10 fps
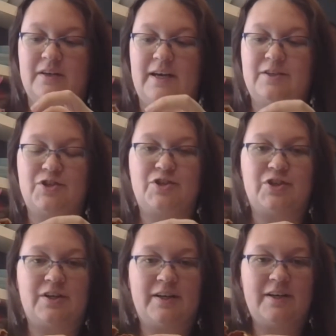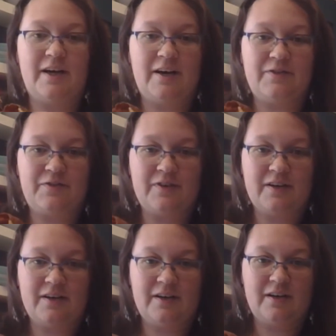and sure enough,
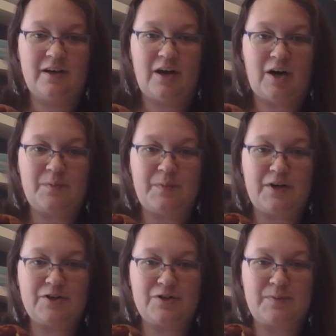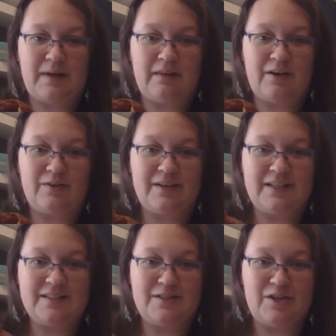our marshmallow
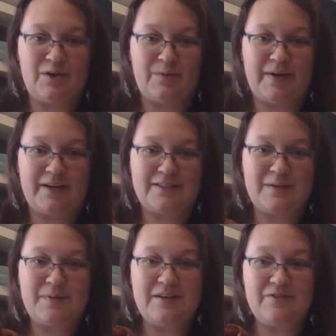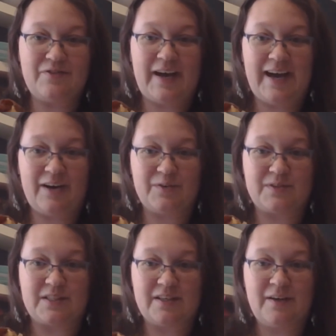is nowhere to be found.